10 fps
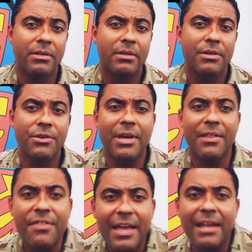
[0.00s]
You can
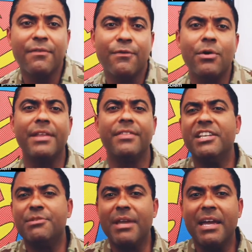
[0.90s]
then avoid
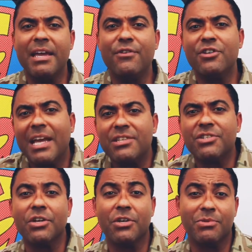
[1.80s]
these behaviours and
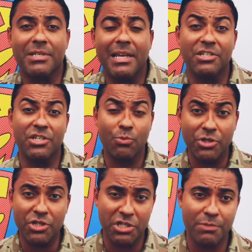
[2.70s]
circumstances
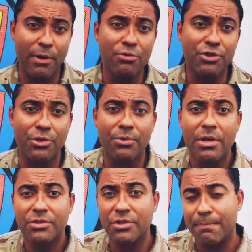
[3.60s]
which expose you
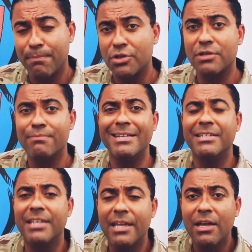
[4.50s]
to the
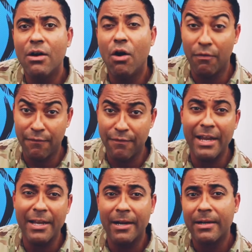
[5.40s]
possibility of
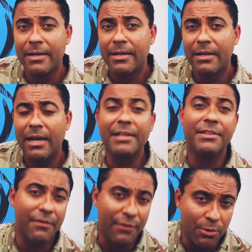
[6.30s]
failure and
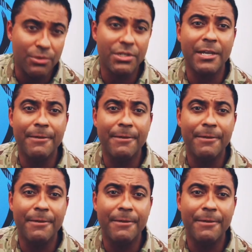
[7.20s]
difficulty.